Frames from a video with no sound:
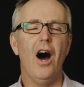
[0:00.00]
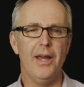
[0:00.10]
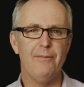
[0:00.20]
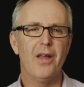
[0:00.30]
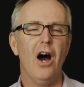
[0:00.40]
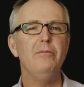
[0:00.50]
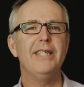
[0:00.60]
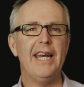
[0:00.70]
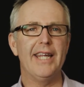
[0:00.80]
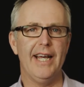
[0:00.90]
Hi, I'm
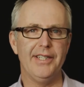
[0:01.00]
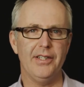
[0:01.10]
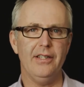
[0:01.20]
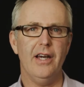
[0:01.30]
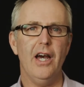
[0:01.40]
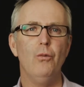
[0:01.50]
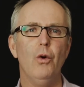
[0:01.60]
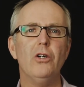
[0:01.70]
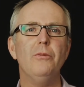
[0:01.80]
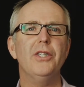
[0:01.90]
Dan Casey
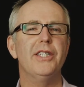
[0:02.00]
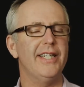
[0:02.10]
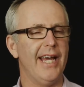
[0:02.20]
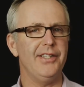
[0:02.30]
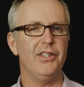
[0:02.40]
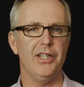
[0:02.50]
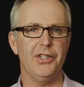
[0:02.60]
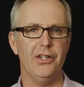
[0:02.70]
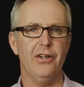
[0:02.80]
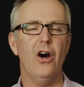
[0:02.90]
and welcome to today's
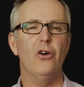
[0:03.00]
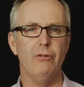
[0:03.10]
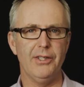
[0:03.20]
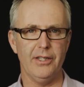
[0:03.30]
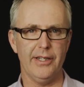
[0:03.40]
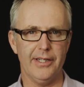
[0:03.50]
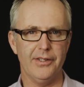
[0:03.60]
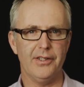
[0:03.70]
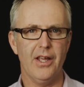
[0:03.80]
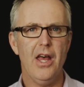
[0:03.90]
session on
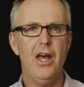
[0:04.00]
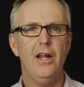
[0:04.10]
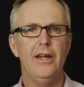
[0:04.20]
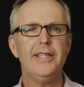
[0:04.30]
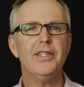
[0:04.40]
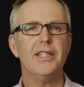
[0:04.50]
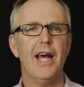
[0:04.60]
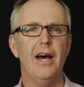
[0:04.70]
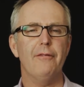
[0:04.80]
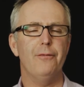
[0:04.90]
resilience. Let's
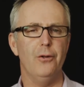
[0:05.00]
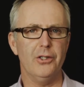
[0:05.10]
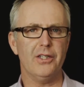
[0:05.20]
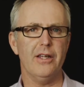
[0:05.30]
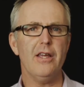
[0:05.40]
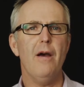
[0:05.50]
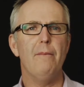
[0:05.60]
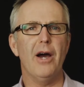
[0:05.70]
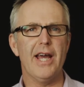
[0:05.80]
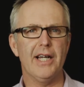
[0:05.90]
start firstly
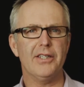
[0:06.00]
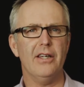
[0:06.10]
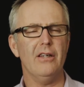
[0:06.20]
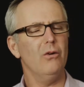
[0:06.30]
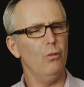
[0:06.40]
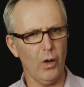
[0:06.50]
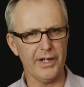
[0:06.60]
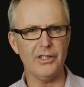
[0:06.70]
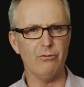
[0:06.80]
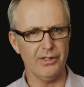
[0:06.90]
by asking,
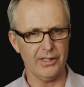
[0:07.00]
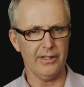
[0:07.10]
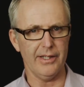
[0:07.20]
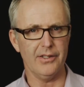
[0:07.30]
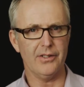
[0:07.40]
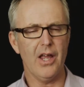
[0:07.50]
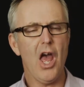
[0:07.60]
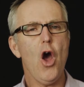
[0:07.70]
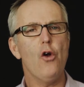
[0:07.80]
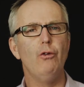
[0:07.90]
what is resilience?
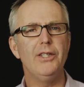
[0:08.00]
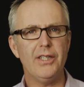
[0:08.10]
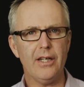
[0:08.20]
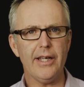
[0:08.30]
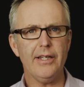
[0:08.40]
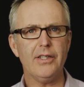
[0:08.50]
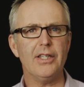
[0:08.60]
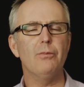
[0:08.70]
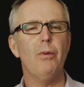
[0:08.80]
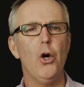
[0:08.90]
Resilience
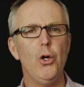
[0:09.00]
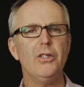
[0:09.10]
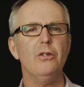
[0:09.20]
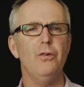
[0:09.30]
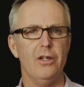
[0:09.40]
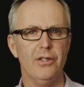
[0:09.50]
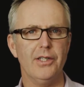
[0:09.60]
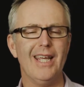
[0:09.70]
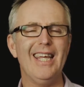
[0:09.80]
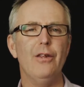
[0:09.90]
is
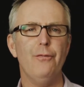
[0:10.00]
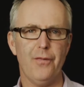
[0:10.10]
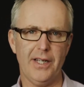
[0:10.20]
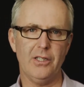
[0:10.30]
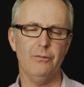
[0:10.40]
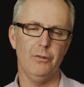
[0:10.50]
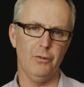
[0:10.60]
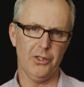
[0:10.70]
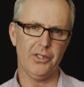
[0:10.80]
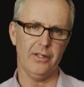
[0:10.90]
perseverance in the face of
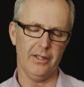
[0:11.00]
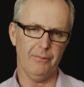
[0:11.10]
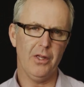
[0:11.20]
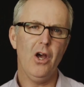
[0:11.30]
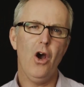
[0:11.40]
adversity.